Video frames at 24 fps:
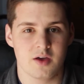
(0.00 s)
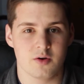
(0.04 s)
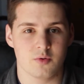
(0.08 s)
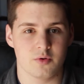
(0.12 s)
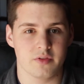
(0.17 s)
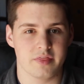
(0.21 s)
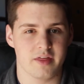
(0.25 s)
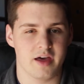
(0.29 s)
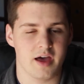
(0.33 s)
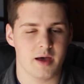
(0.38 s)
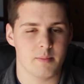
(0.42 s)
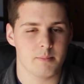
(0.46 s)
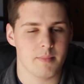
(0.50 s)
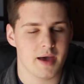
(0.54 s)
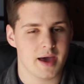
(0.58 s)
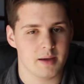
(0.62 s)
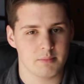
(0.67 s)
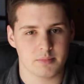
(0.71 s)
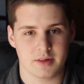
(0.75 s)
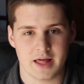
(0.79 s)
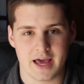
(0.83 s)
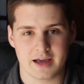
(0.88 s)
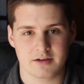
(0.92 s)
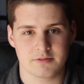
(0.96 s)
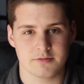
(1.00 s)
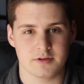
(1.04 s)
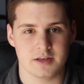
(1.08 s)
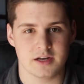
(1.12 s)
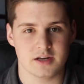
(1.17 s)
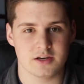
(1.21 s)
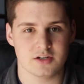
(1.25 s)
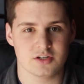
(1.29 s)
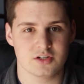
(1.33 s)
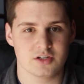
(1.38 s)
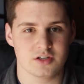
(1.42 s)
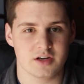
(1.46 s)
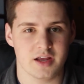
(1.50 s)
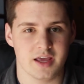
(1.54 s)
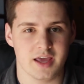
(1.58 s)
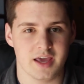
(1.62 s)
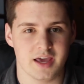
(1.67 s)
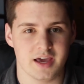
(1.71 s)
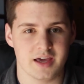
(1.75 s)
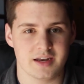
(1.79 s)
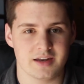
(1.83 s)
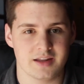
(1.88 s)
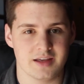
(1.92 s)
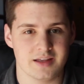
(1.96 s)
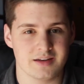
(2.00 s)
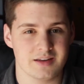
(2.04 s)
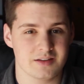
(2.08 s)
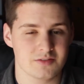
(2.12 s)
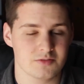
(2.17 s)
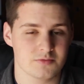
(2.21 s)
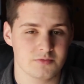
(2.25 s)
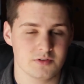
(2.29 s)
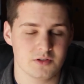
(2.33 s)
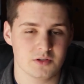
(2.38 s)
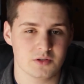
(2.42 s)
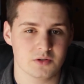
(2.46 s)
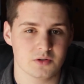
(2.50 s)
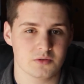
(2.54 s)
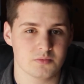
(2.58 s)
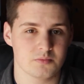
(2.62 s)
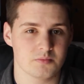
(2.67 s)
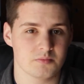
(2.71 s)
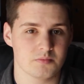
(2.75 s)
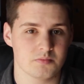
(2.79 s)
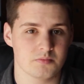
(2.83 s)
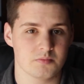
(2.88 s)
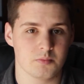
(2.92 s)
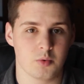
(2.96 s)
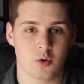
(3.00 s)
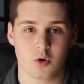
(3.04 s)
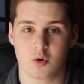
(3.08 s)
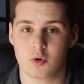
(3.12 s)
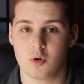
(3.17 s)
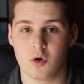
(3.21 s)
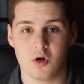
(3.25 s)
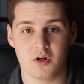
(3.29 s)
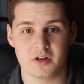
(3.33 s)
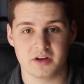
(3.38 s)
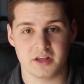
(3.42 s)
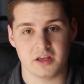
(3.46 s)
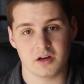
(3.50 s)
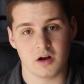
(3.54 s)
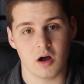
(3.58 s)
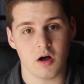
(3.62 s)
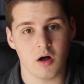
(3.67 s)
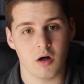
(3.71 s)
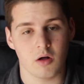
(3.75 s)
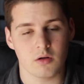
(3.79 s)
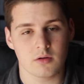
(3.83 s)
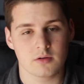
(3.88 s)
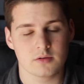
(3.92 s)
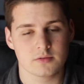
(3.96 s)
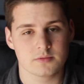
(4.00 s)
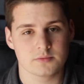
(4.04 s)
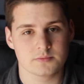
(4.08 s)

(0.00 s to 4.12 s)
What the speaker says: with a matte black finish, and it doesn't feel poor quality at all.